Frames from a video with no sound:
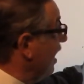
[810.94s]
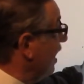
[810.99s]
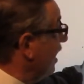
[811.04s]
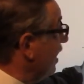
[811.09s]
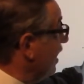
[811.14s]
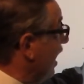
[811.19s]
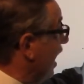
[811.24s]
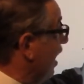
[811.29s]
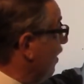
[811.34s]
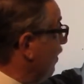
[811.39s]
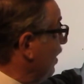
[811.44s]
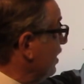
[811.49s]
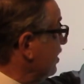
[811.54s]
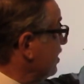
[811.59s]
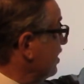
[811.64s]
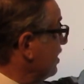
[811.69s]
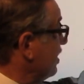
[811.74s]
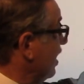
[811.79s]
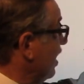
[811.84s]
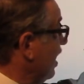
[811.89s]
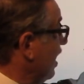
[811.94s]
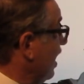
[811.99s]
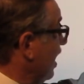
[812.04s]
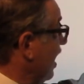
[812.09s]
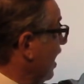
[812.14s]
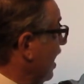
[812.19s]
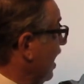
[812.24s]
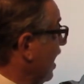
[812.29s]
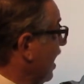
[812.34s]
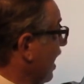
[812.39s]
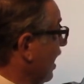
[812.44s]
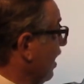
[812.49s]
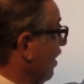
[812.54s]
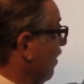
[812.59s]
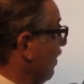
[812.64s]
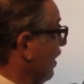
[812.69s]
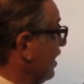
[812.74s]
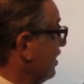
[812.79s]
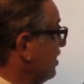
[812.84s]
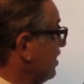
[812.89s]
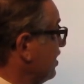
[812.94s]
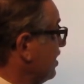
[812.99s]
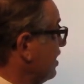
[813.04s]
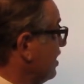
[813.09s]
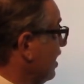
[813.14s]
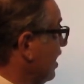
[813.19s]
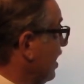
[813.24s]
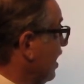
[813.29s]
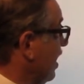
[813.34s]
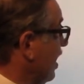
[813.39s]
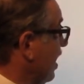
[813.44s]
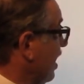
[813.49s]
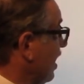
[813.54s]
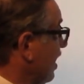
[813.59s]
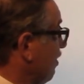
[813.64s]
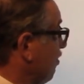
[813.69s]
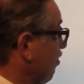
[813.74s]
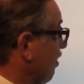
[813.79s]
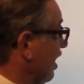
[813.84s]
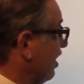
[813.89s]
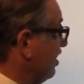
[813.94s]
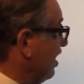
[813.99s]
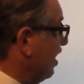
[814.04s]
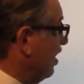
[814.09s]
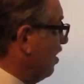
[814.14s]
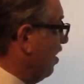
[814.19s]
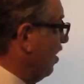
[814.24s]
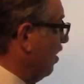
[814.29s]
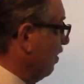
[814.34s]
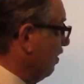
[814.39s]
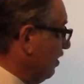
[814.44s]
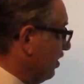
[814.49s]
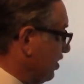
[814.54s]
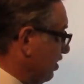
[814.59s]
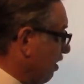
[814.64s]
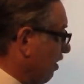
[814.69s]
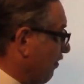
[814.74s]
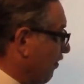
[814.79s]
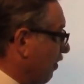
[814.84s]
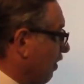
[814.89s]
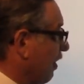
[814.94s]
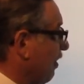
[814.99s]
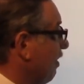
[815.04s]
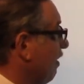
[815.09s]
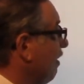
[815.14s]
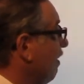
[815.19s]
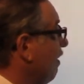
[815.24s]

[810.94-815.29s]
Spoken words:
Yahwist, Elohist, priestly code, and so forth.